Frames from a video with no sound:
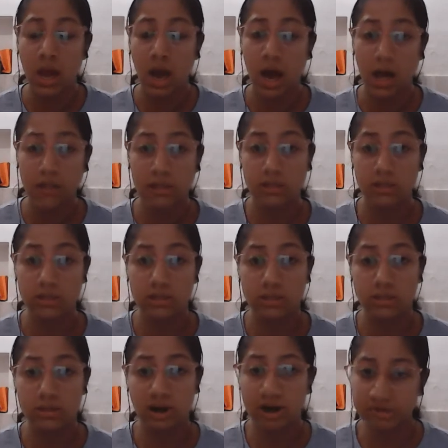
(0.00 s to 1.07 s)

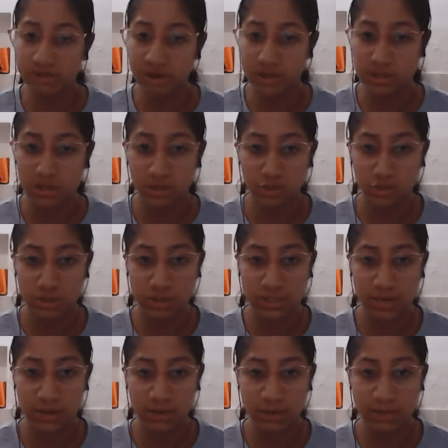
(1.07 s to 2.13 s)
other draft resolutions
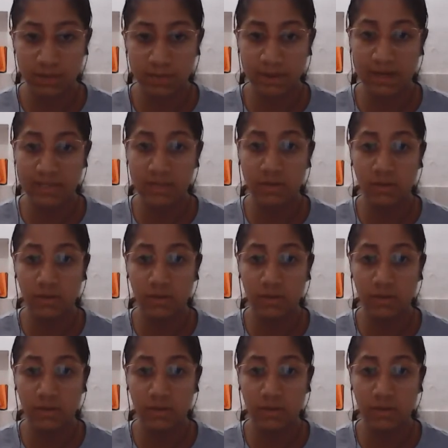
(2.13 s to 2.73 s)
that we'll be passing.